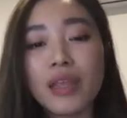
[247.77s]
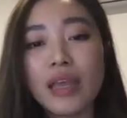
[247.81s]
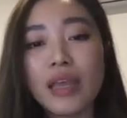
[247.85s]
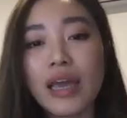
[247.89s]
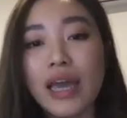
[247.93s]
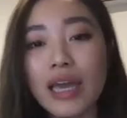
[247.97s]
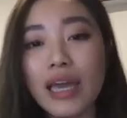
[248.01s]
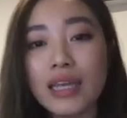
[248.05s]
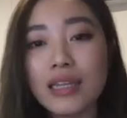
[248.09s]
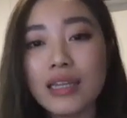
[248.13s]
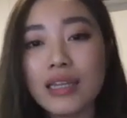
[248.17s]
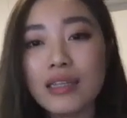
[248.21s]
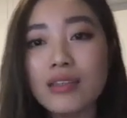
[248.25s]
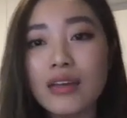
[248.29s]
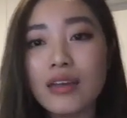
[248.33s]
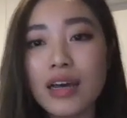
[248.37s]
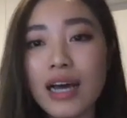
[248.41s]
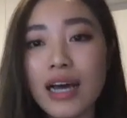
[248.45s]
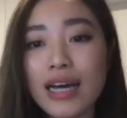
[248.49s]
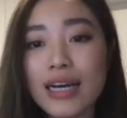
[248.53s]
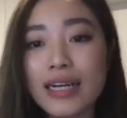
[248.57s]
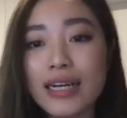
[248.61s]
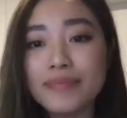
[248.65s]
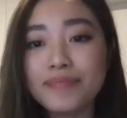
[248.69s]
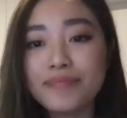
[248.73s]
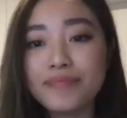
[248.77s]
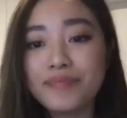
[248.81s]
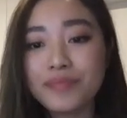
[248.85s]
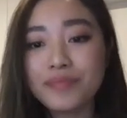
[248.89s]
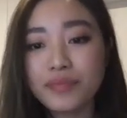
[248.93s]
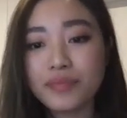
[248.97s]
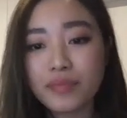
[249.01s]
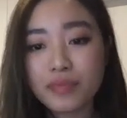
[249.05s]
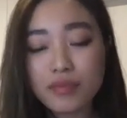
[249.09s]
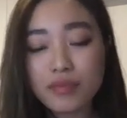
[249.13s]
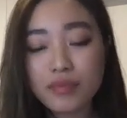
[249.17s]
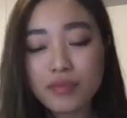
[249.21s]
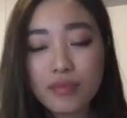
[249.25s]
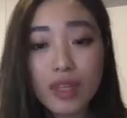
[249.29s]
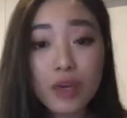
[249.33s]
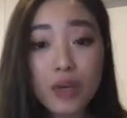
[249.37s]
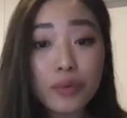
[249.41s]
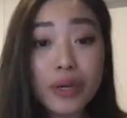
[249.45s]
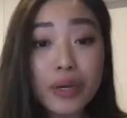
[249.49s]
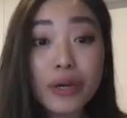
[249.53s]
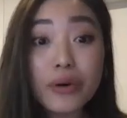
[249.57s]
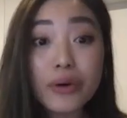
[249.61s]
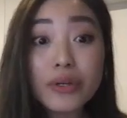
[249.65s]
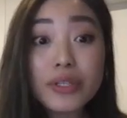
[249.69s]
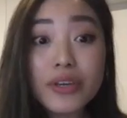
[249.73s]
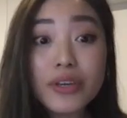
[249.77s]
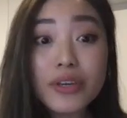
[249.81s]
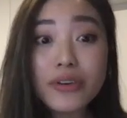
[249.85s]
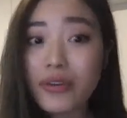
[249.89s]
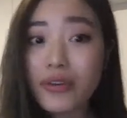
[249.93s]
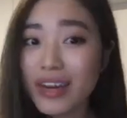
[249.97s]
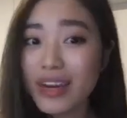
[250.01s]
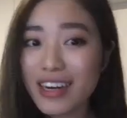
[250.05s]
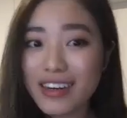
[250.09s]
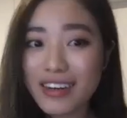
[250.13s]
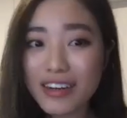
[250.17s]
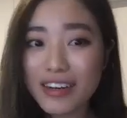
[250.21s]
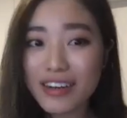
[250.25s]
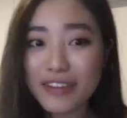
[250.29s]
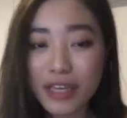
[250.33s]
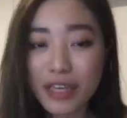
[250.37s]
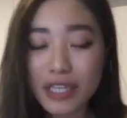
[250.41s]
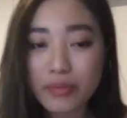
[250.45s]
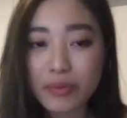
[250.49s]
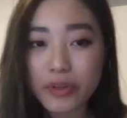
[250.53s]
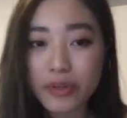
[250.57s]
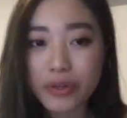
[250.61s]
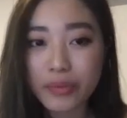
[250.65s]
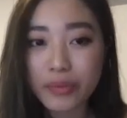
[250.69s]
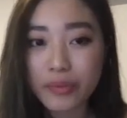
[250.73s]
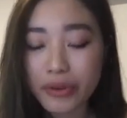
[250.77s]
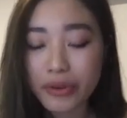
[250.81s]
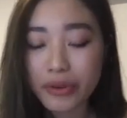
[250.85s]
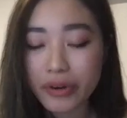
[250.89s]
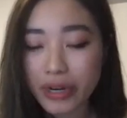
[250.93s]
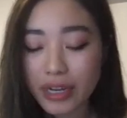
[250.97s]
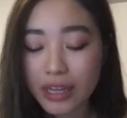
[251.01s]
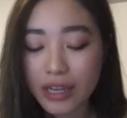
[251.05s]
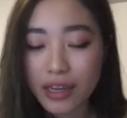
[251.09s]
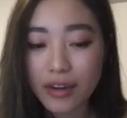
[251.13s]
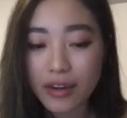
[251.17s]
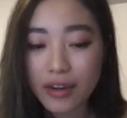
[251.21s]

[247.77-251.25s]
And we also created a Facebook community